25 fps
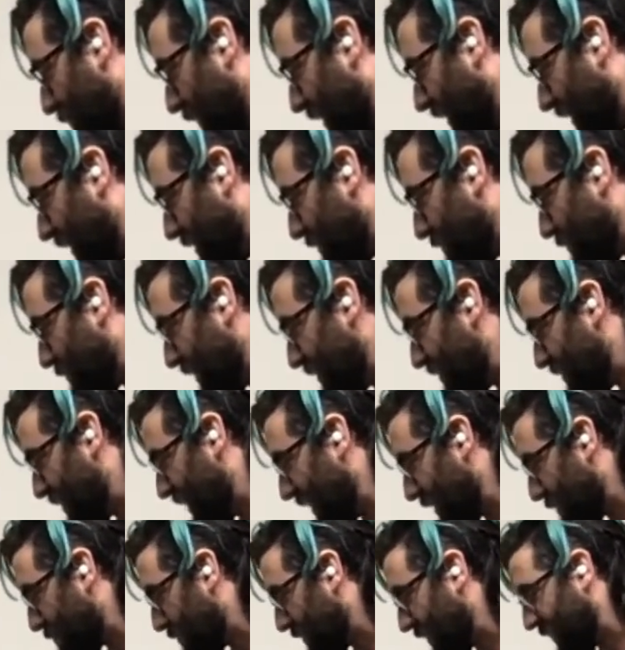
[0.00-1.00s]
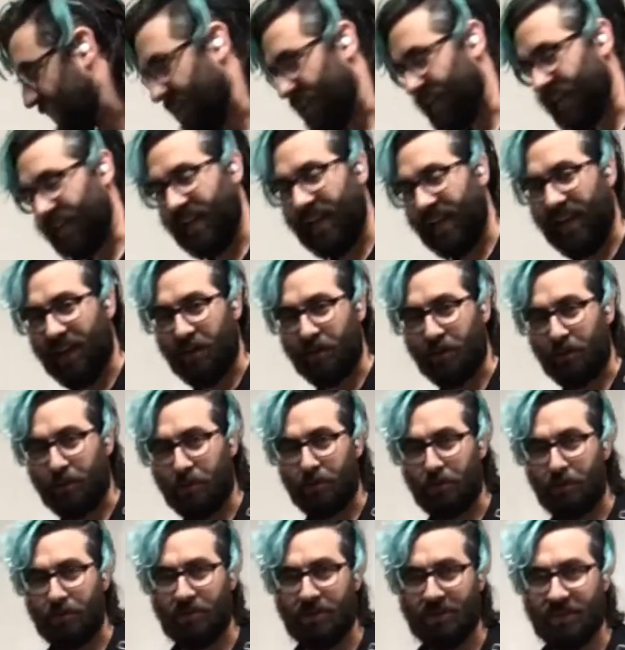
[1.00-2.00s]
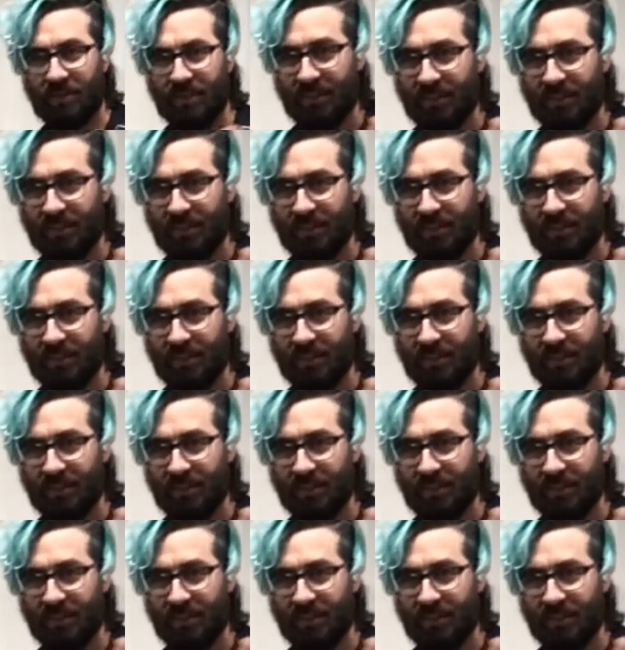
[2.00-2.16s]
for my jack plane and how